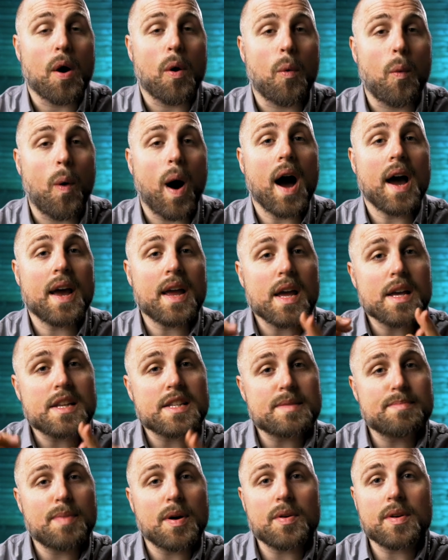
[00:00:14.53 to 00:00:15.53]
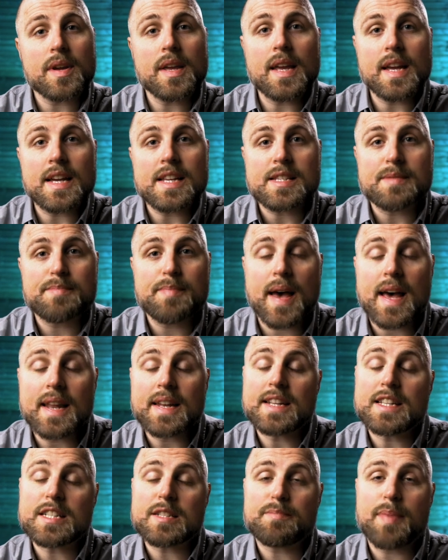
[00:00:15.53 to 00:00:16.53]
why smoking is
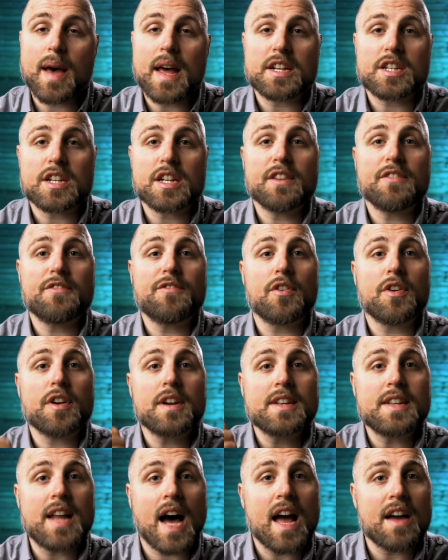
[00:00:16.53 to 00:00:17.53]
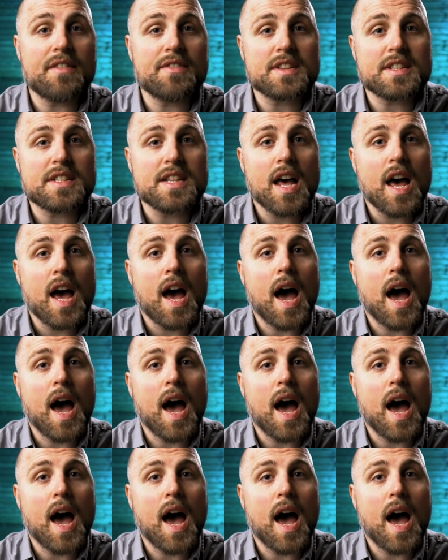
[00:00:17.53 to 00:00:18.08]
bad especially for divers